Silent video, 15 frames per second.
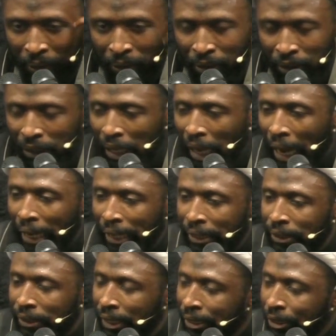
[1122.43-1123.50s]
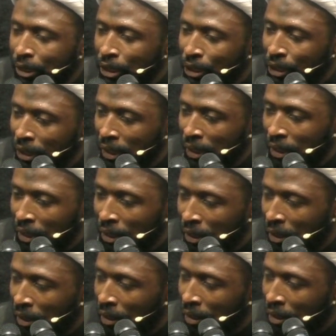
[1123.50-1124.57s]
the identity
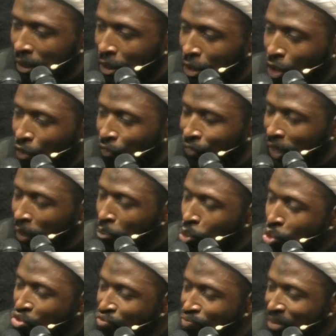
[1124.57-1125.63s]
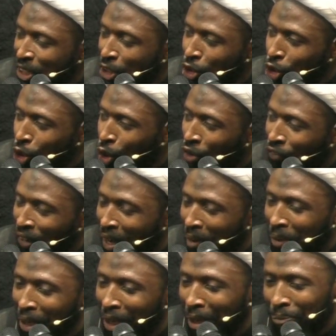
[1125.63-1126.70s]
of the movement of
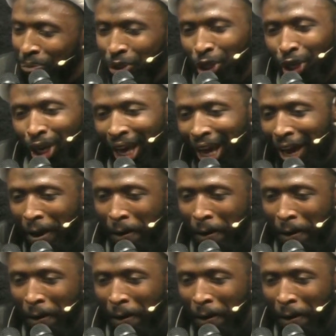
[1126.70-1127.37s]
Abba Abdullah.